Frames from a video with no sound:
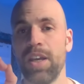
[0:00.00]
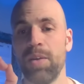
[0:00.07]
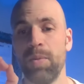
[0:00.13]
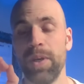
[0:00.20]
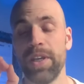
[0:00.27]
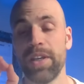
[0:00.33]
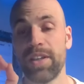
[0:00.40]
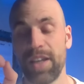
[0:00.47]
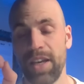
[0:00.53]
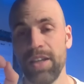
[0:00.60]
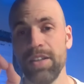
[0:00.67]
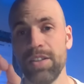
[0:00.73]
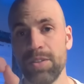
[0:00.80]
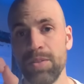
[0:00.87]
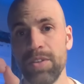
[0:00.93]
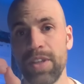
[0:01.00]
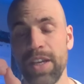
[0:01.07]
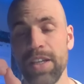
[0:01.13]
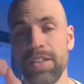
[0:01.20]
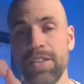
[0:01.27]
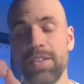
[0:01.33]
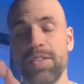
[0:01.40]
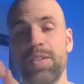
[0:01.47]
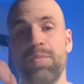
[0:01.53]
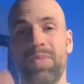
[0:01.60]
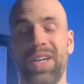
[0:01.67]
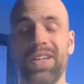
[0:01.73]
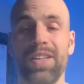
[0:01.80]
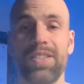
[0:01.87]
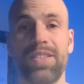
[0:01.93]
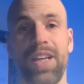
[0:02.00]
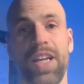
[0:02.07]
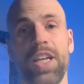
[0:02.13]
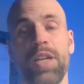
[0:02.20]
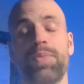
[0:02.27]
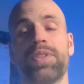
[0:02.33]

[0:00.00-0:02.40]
We can do that, but it's 100%